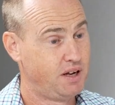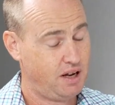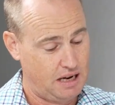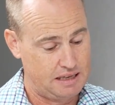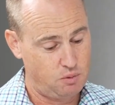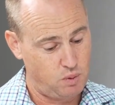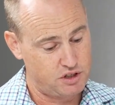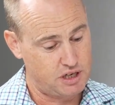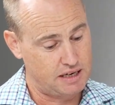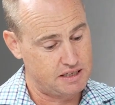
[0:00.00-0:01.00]
And then once
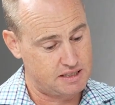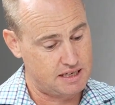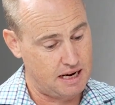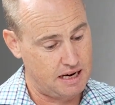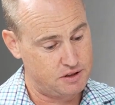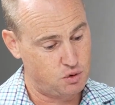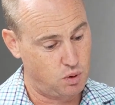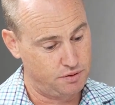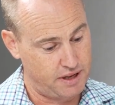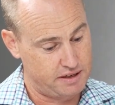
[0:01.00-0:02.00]
you understand
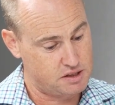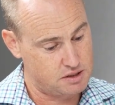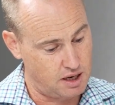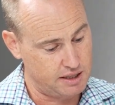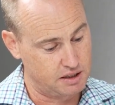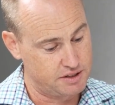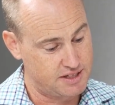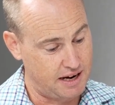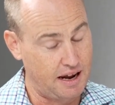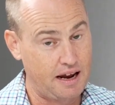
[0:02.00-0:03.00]
what that cycle is,
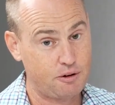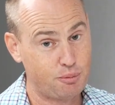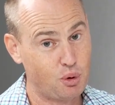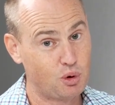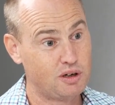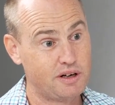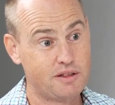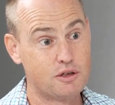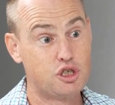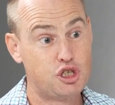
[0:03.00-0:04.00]
and importantly, the
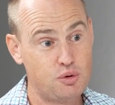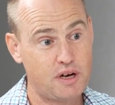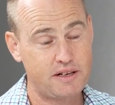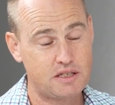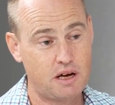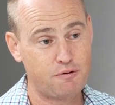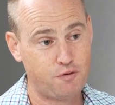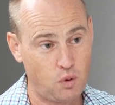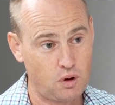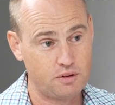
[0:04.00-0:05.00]
due dates that
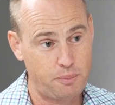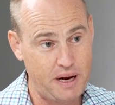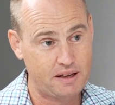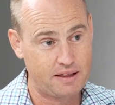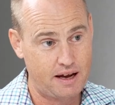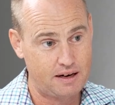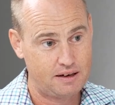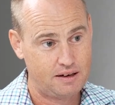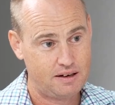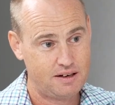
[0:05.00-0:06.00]
fall on the back of that,
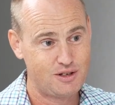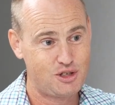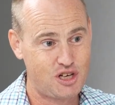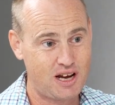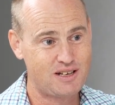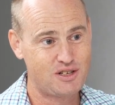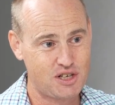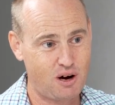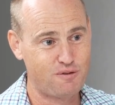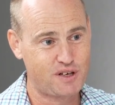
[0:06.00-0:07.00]
set
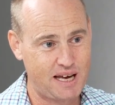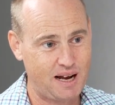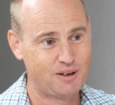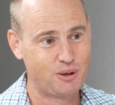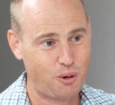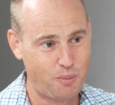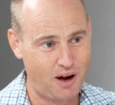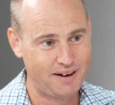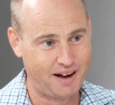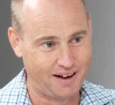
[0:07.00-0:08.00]
yourself a calendar
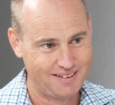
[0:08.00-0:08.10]
reminder.